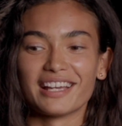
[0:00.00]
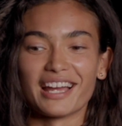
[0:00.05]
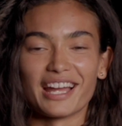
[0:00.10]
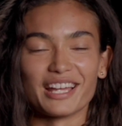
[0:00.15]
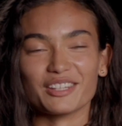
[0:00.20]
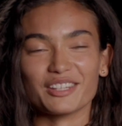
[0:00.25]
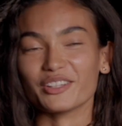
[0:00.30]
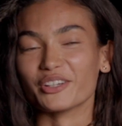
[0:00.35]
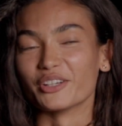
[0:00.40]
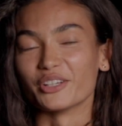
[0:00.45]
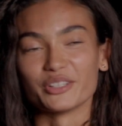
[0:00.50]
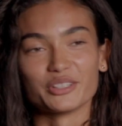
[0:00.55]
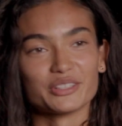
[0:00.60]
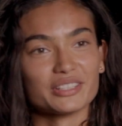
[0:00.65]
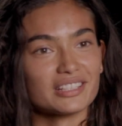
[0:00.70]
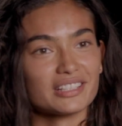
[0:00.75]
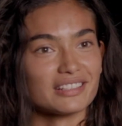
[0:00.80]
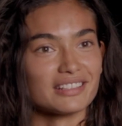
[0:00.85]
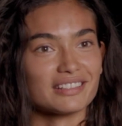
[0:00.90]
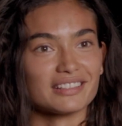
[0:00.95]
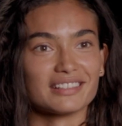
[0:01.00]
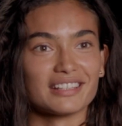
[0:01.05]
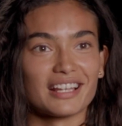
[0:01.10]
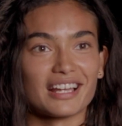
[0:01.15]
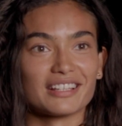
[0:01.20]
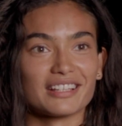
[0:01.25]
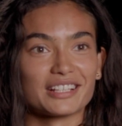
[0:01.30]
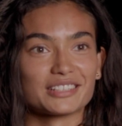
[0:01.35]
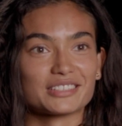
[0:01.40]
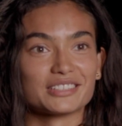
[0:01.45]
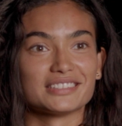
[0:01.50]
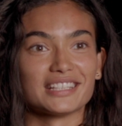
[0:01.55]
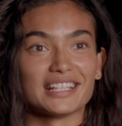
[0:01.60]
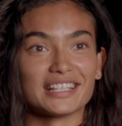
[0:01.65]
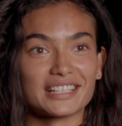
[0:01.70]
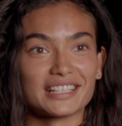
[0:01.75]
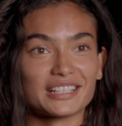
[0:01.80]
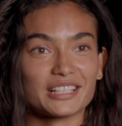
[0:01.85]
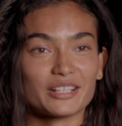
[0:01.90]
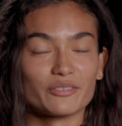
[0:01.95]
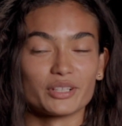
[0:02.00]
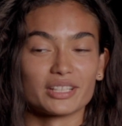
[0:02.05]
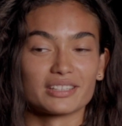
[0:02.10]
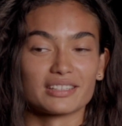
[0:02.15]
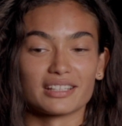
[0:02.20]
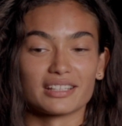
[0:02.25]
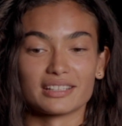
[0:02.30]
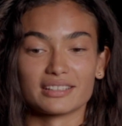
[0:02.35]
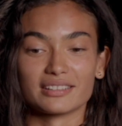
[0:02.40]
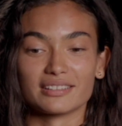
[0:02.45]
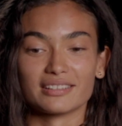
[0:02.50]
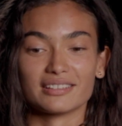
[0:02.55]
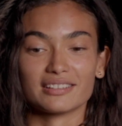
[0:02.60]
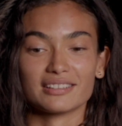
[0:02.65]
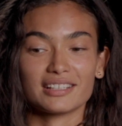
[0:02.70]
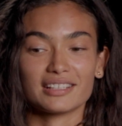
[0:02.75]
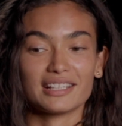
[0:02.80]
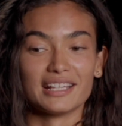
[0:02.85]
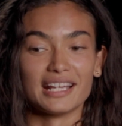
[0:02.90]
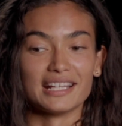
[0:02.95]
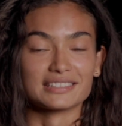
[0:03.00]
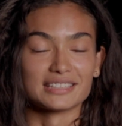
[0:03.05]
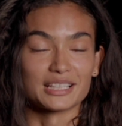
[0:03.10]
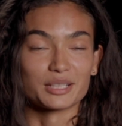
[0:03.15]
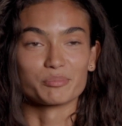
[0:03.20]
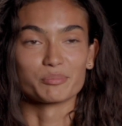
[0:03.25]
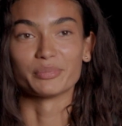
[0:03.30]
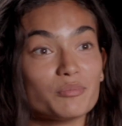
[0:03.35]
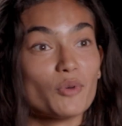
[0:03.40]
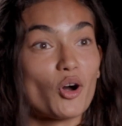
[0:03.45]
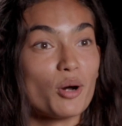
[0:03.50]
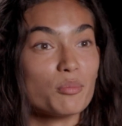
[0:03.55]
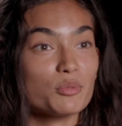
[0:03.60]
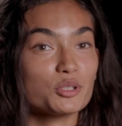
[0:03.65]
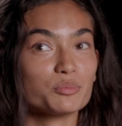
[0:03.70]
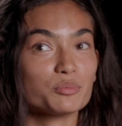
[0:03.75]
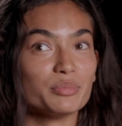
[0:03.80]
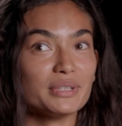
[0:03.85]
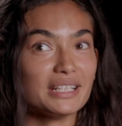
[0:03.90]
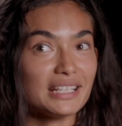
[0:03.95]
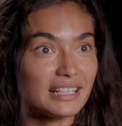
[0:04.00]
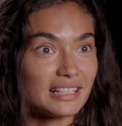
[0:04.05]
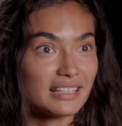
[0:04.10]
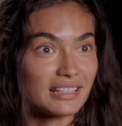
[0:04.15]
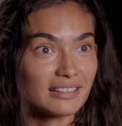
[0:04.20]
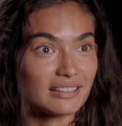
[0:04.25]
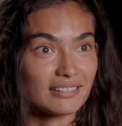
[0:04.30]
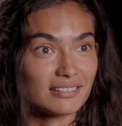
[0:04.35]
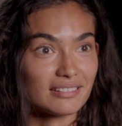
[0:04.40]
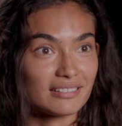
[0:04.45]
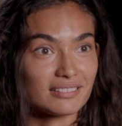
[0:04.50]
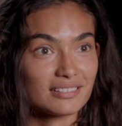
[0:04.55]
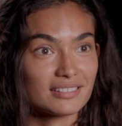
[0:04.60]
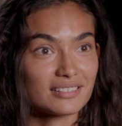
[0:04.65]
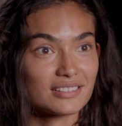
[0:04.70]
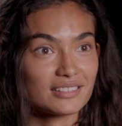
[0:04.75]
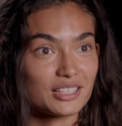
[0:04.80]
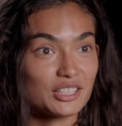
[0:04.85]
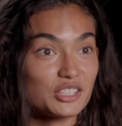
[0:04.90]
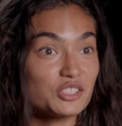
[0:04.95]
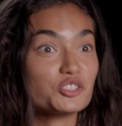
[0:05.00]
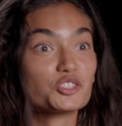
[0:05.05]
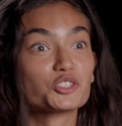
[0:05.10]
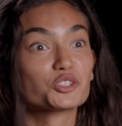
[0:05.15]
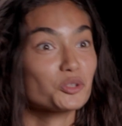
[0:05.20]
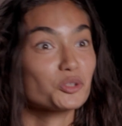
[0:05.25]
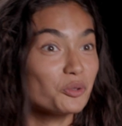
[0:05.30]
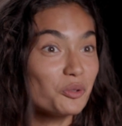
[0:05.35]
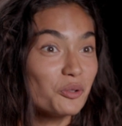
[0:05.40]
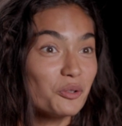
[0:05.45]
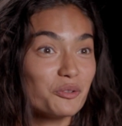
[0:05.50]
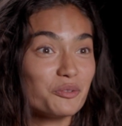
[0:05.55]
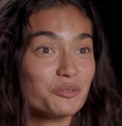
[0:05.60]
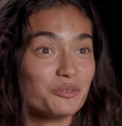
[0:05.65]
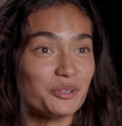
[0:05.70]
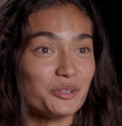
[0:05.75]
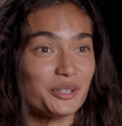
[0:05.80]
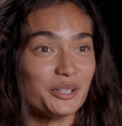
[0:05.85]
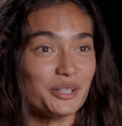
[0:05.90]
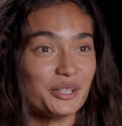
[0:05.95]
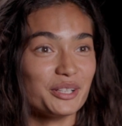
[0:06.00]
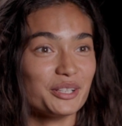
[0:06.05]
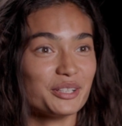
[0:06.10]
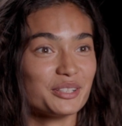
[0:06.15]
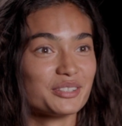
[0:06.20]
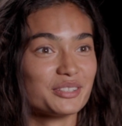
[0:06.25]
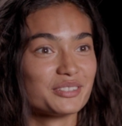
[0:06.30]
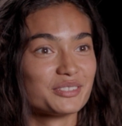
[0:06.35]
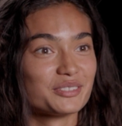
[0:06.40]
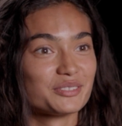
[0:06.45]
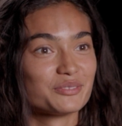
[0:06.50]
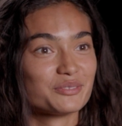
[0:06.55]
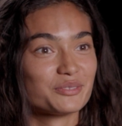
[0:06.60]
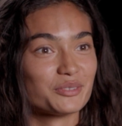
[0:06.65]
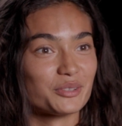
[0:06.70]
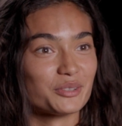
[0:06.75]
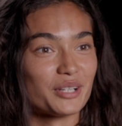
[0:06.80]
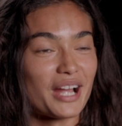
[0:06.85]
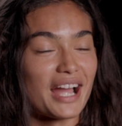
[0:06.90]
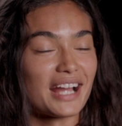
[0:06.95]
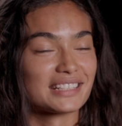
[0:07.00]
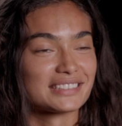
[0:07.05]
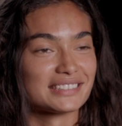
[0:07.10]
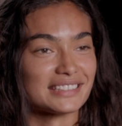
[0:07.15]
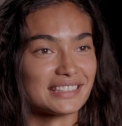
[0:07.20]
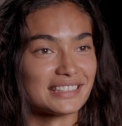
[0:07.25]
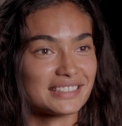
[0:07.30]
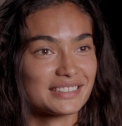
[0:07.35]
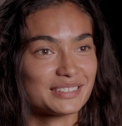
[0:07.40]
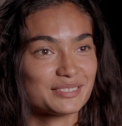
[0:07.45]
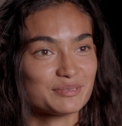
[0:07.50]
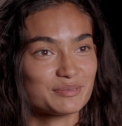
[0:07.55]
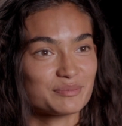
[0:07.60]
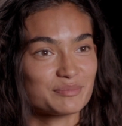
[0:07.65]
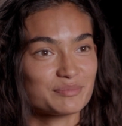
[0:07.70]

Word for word: I learn and I like to take in everything, and it's like almost being in in school for for acting.